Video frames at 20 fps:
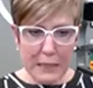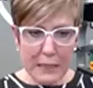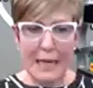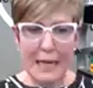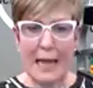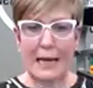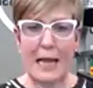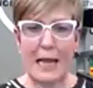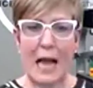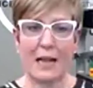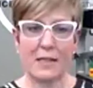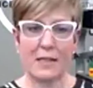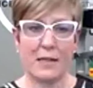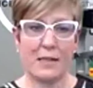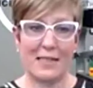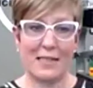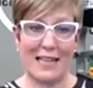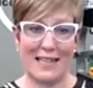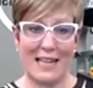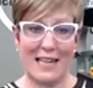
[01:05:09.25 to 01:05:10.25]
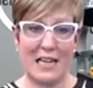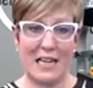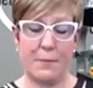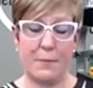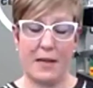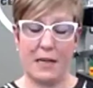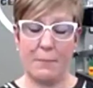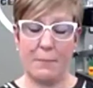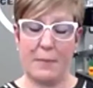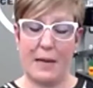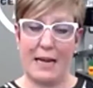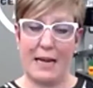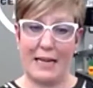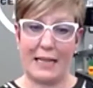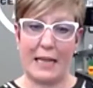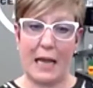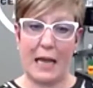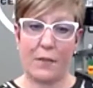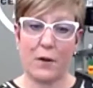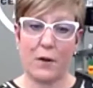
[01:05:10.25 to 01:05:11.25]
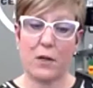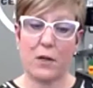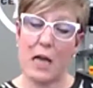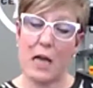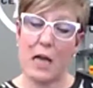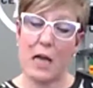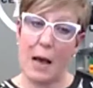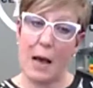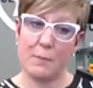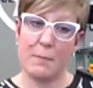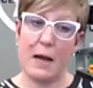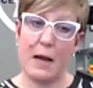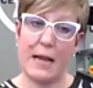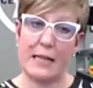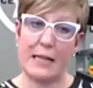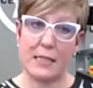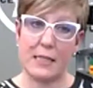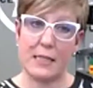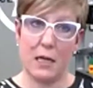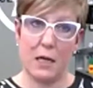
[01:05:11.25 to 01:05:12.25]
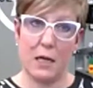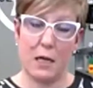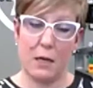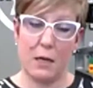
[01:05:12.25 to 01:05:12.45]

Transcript: and antioxidants that need to be combined together to optimize